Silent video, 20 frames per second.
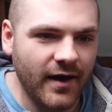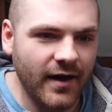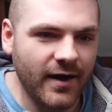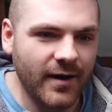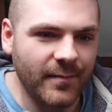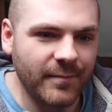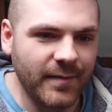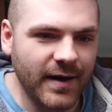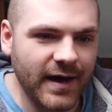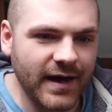
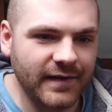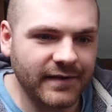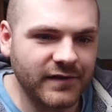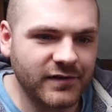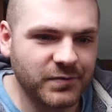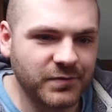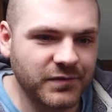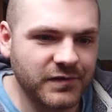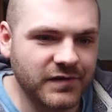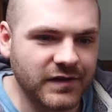Oh man,
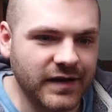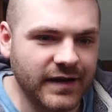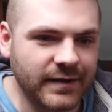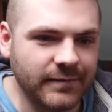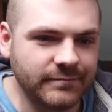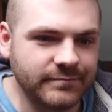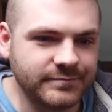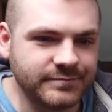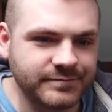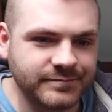this was
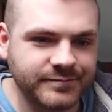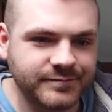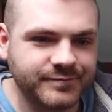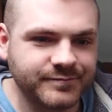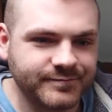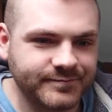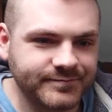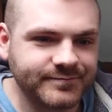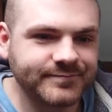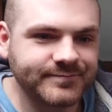an
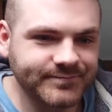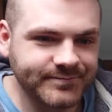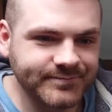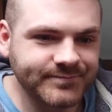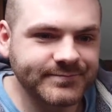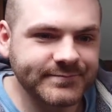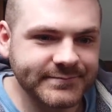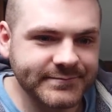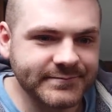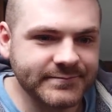
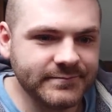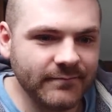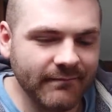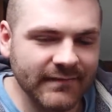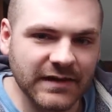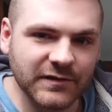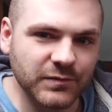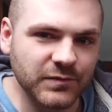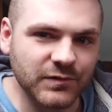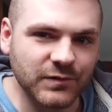
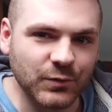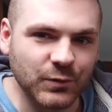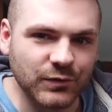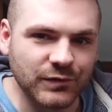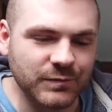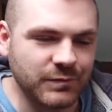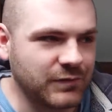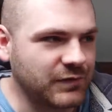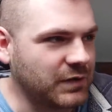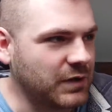
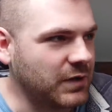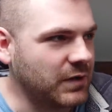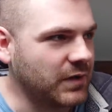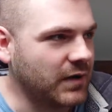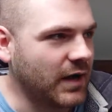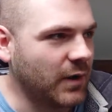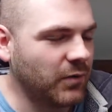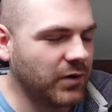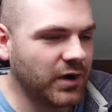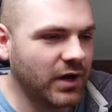awesome song.
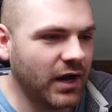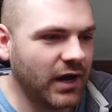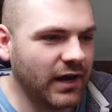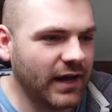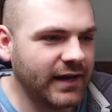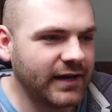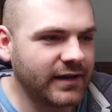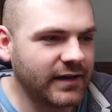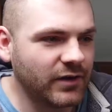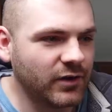I want to,
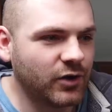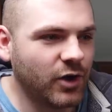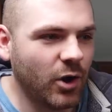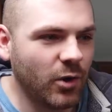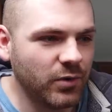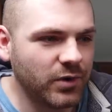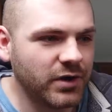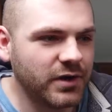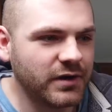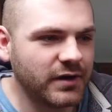like,
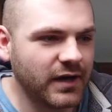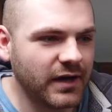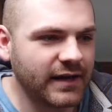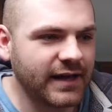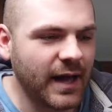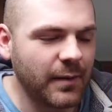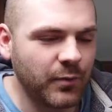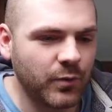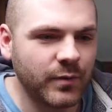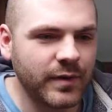Golden
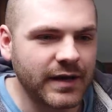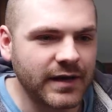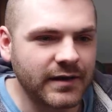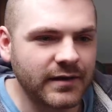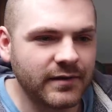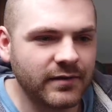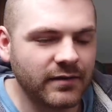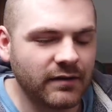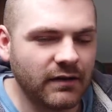Kamuy.